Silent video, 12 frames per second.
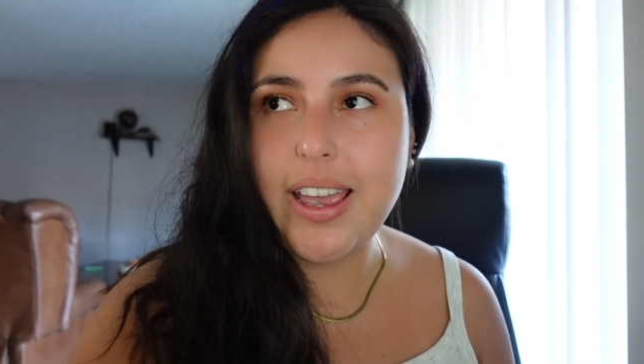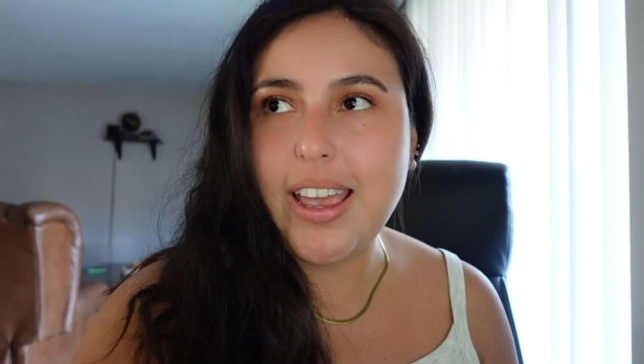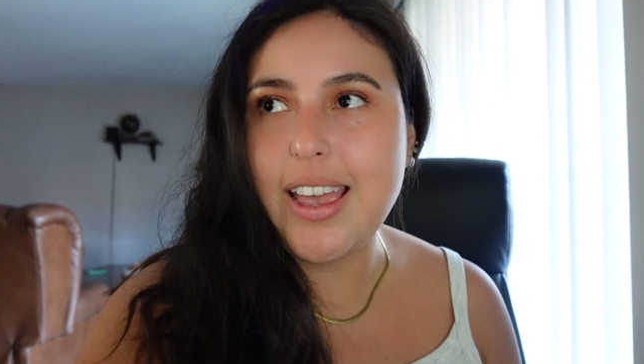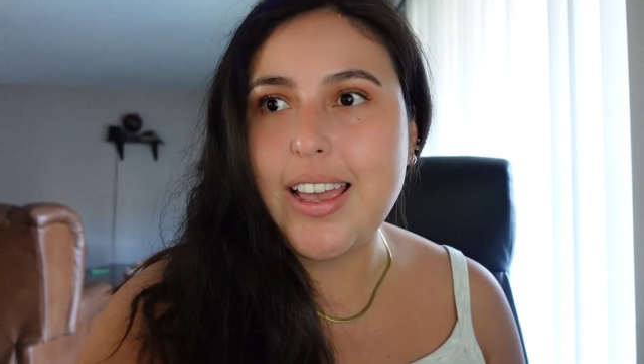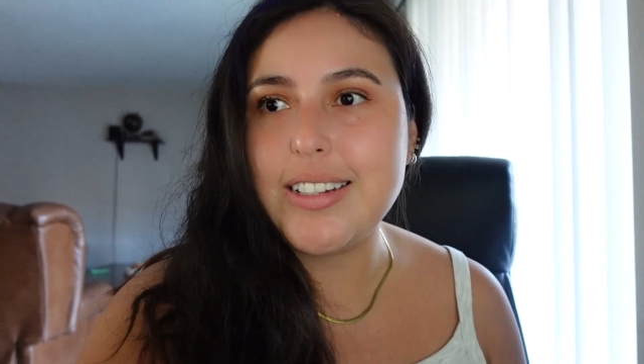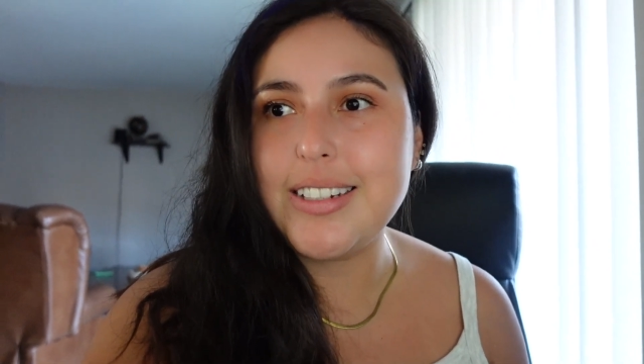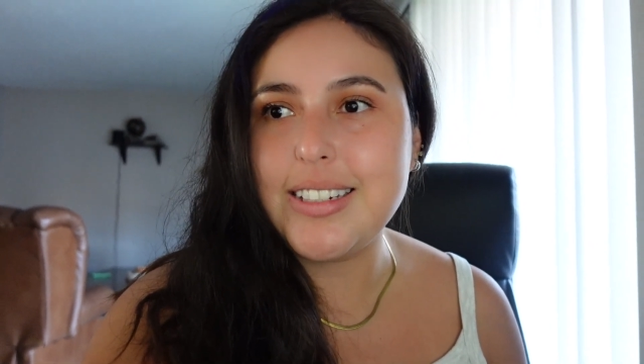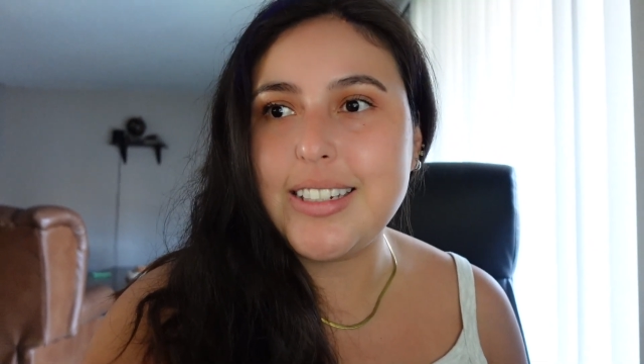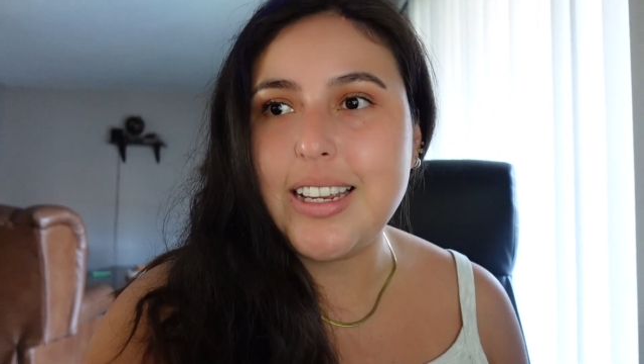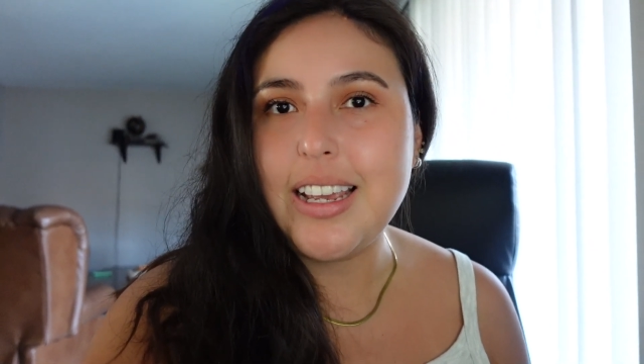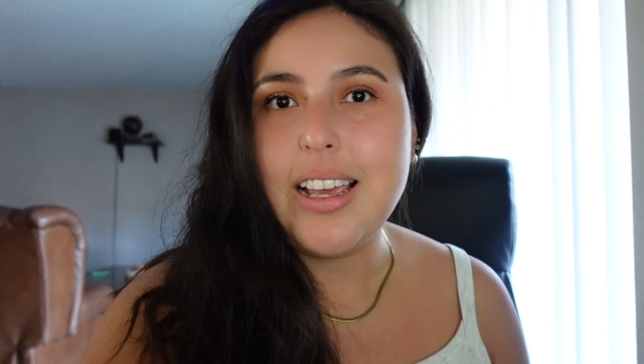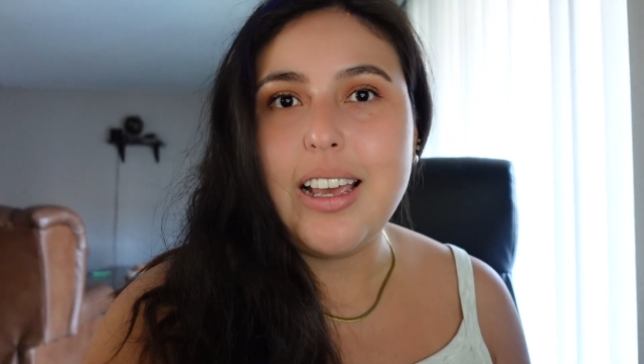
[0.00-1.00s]
and
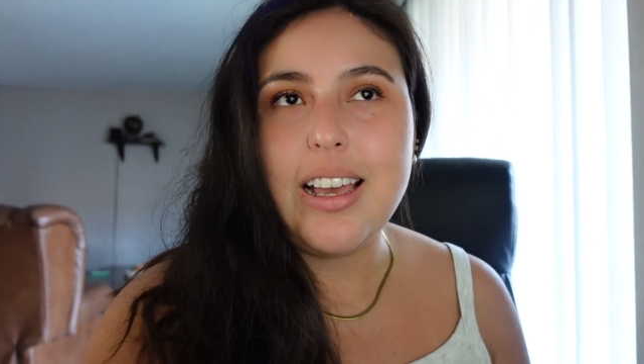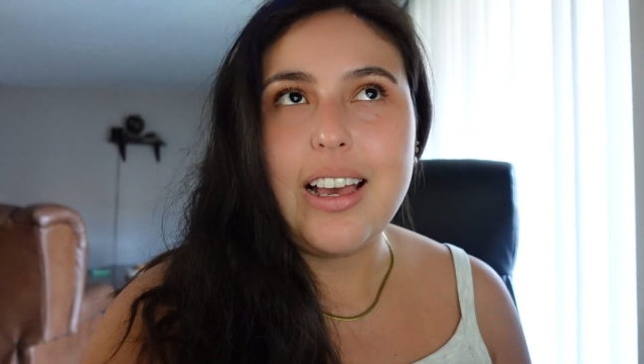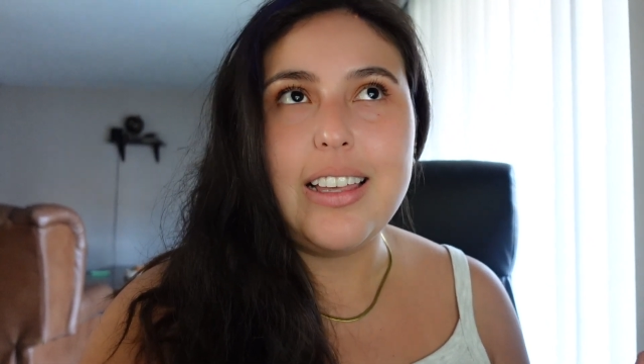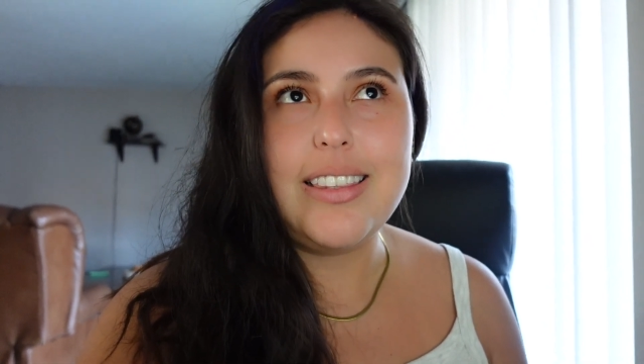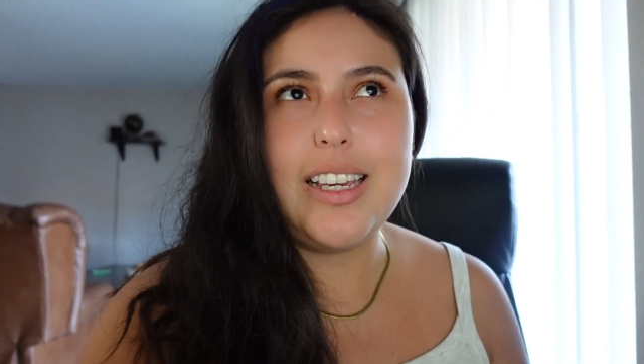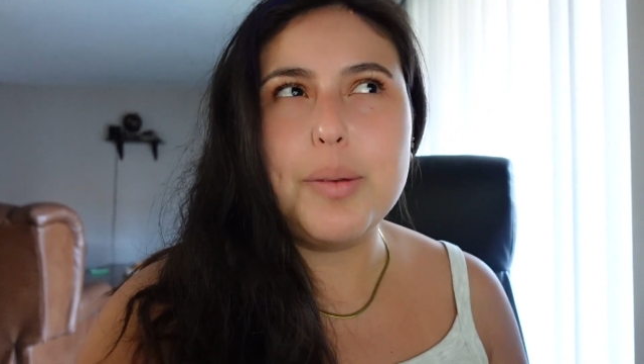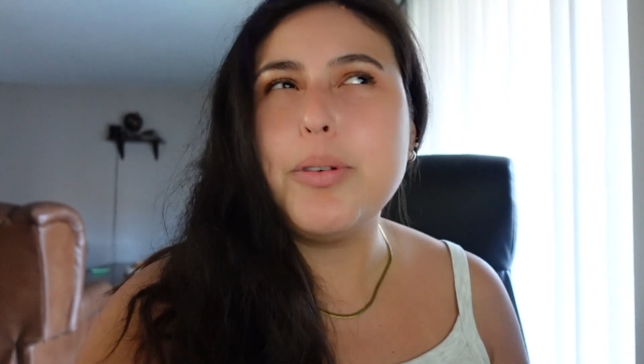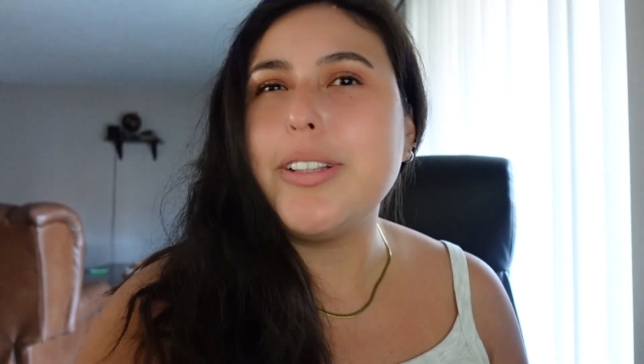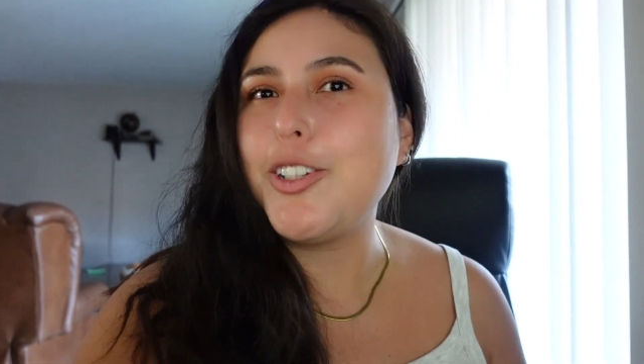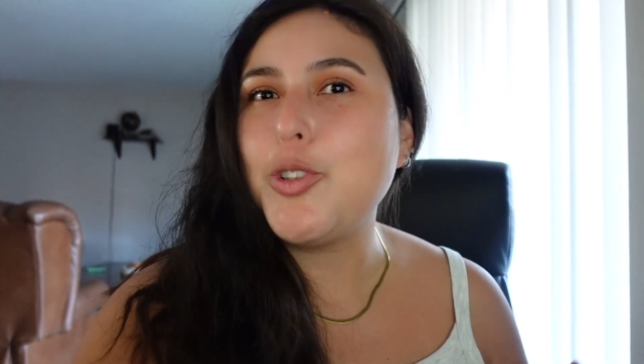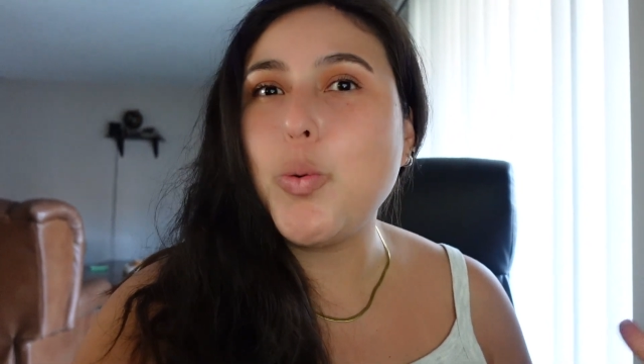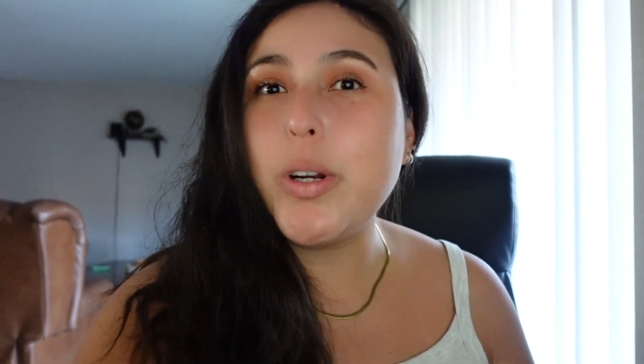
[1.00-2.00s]
I think I put
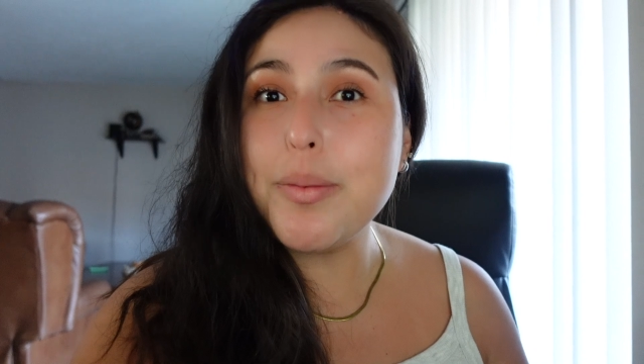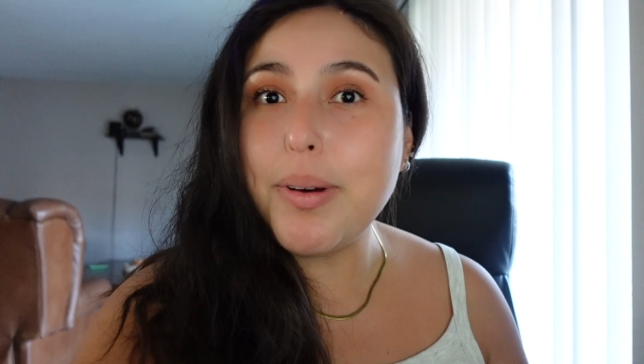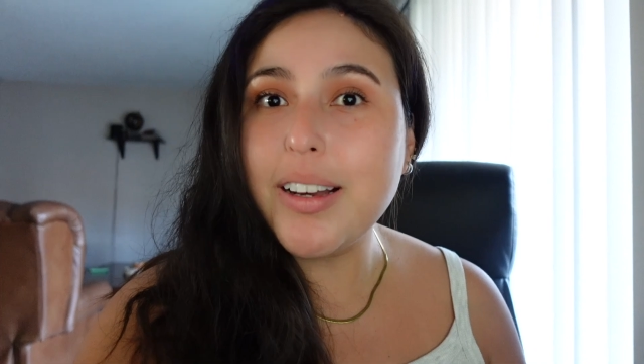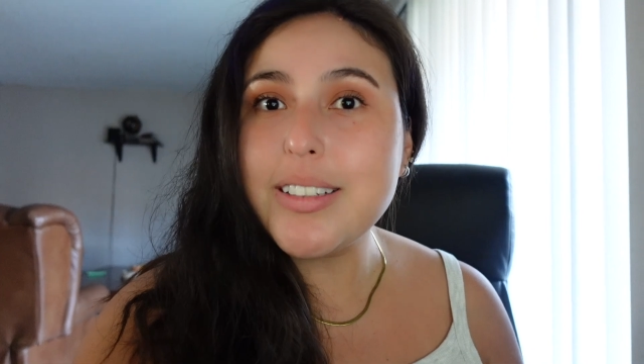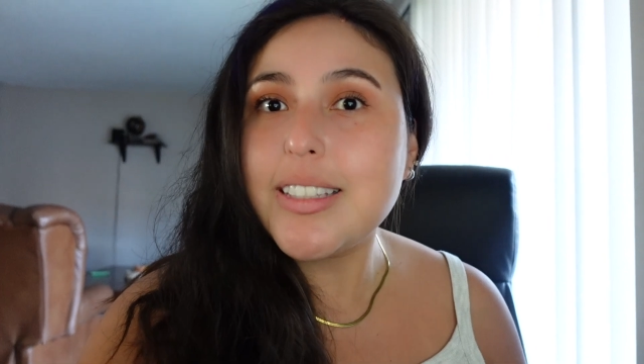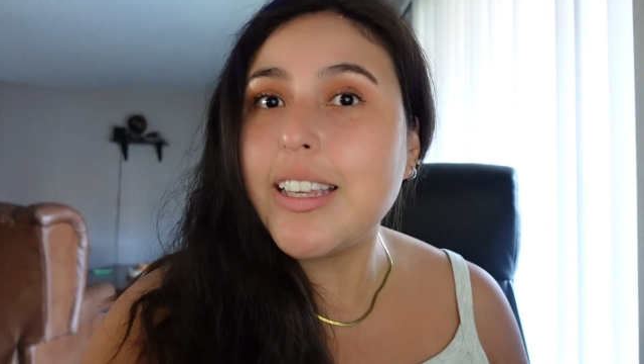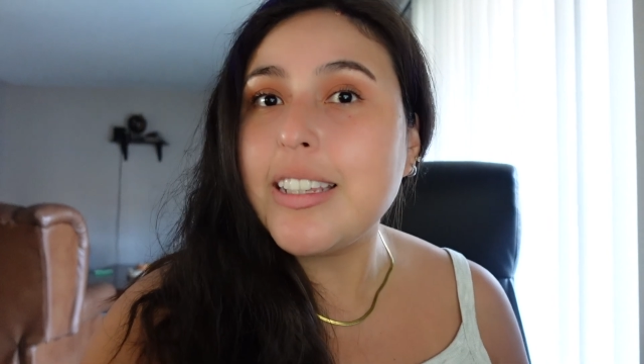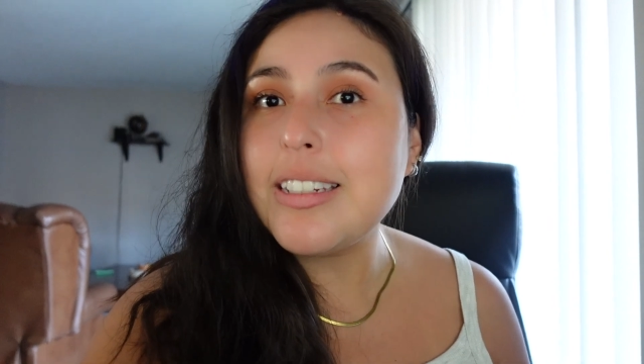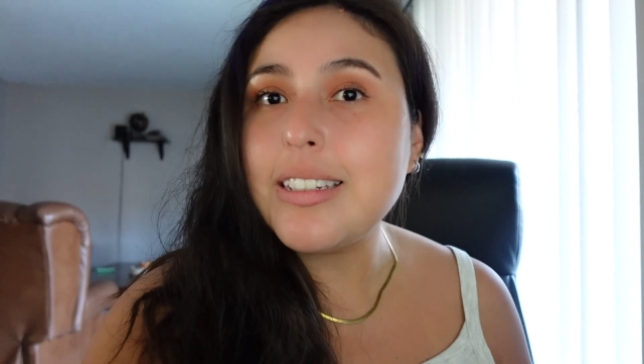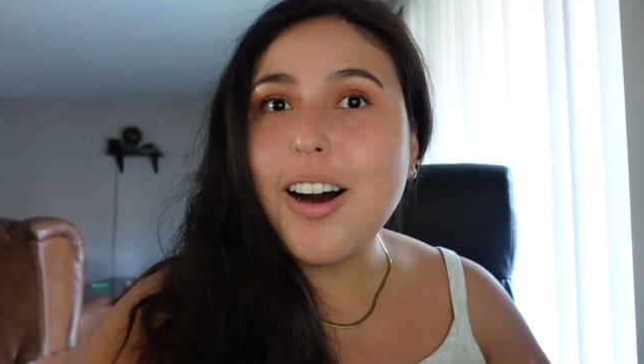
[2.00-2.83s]
like 20 bucks in.